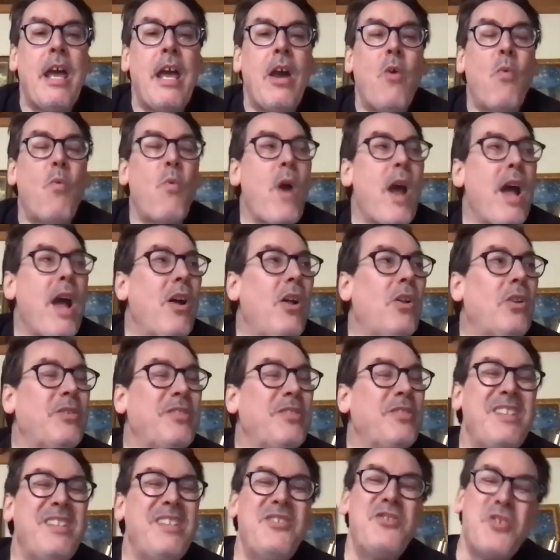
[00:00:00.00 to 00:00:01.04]
Well,
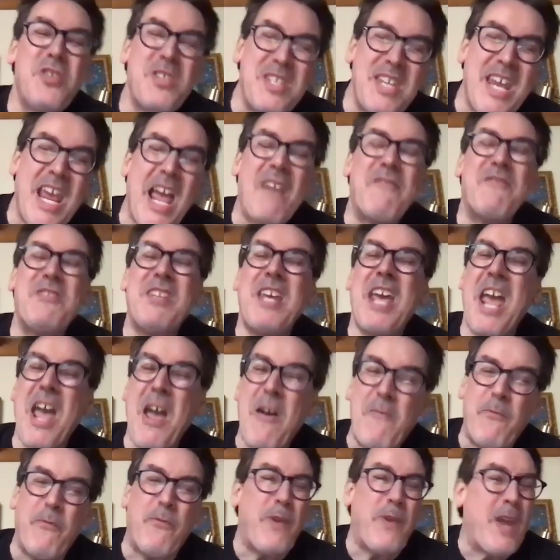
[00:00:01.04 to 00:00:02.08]
you just have to
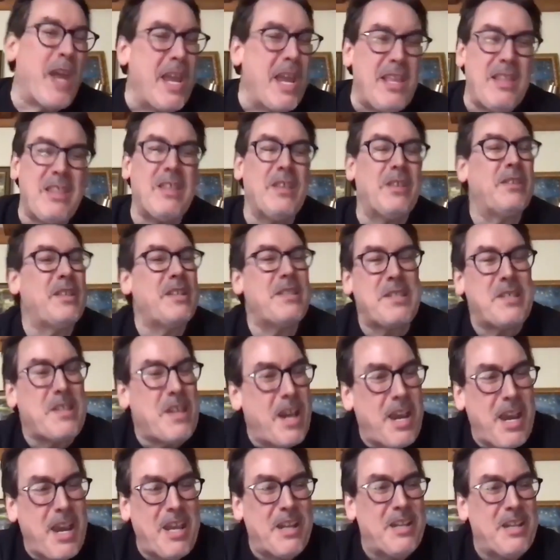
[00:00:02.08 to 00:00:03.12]
have faith in the
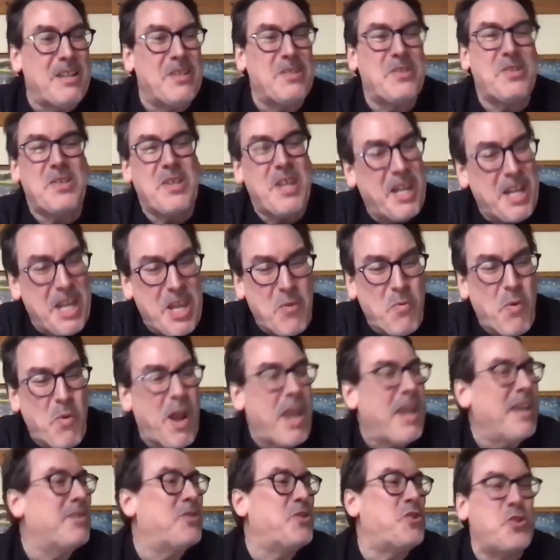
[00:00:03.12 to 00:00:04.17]
scientists anyway.
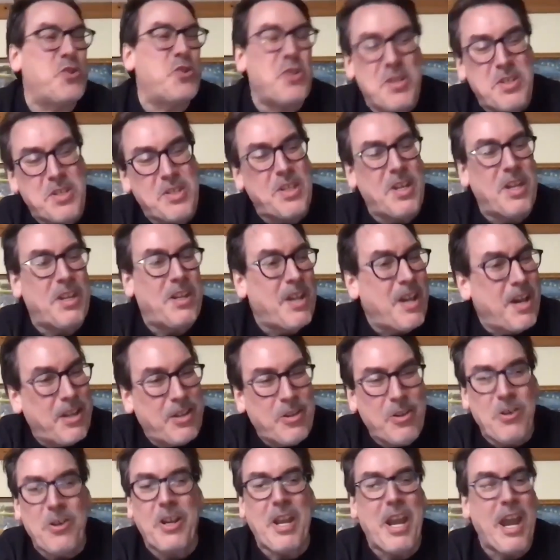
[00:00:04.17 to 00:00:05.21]
It's just
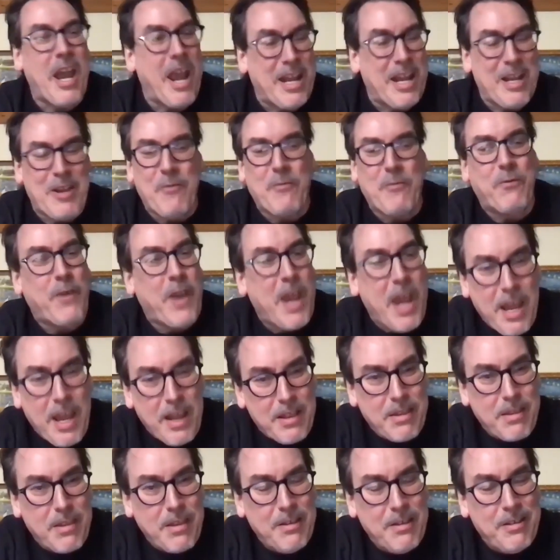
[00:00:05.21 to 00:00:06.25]
another kind of faith.